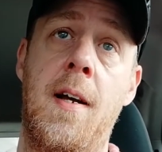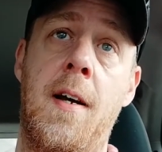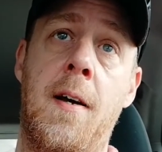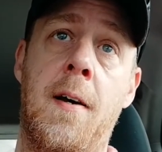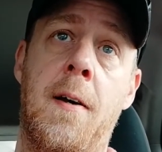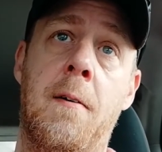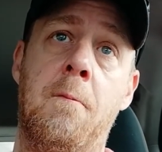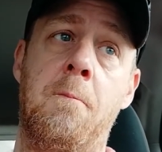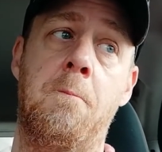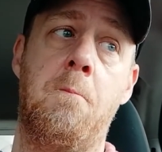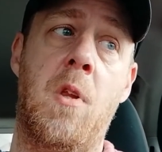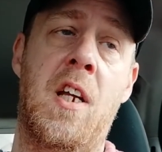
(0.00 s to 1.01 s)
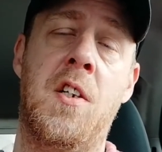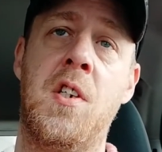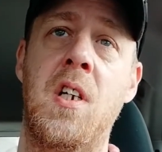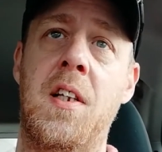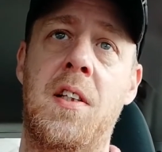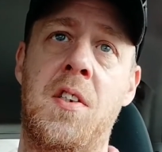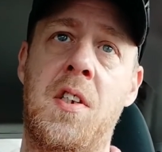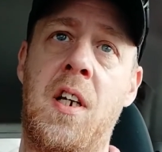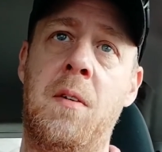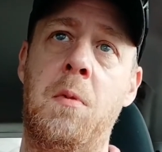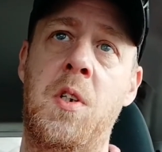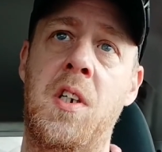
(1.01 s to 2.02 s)
Um, it's not the
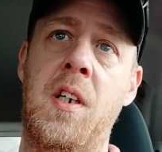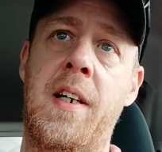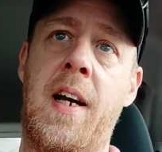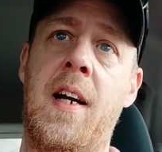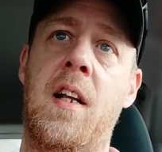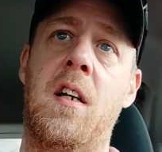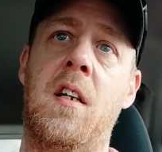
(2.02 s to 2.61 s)
same as in Canada.